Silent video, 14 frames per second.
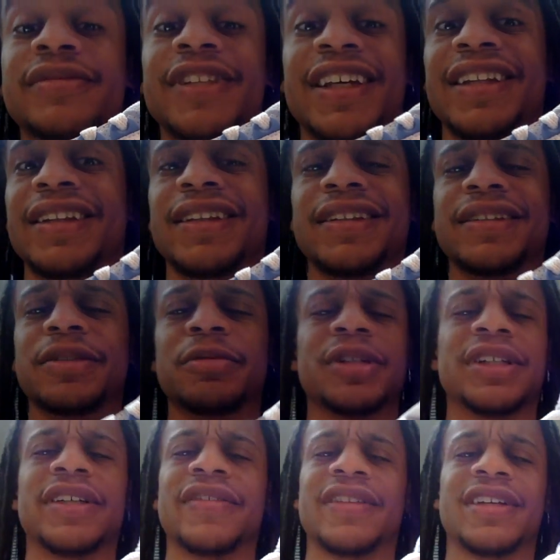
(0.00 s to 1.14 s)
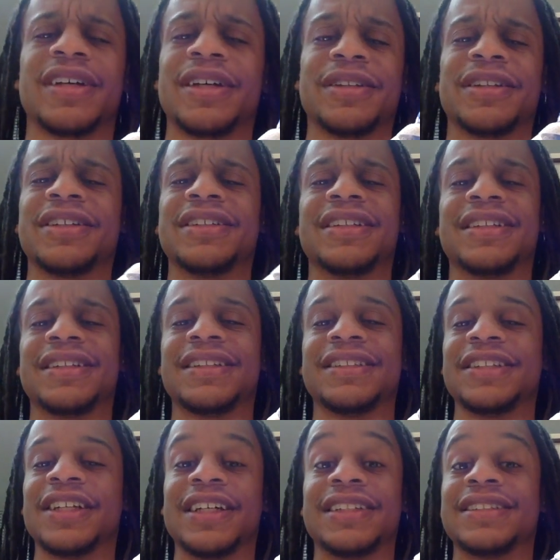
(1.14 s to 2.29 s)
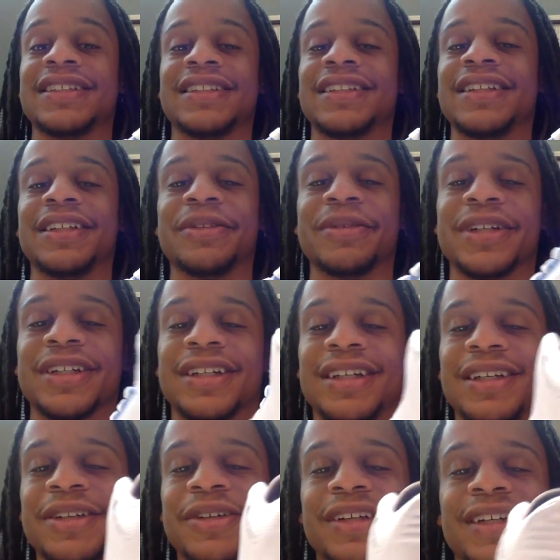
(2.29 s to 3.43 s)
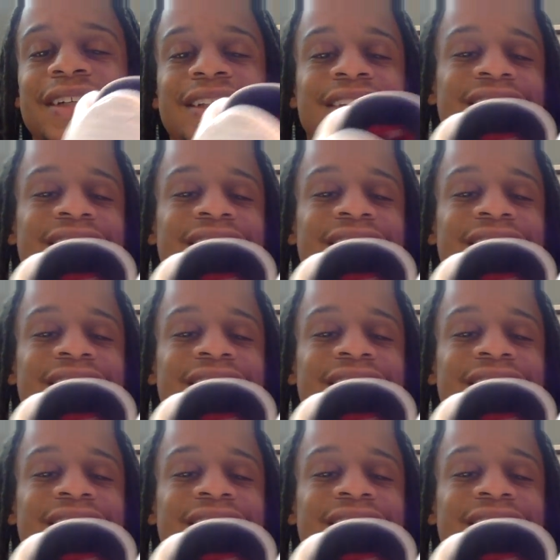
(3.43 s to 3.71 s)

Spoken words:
get these. But if these not sitting anywhere. I know that.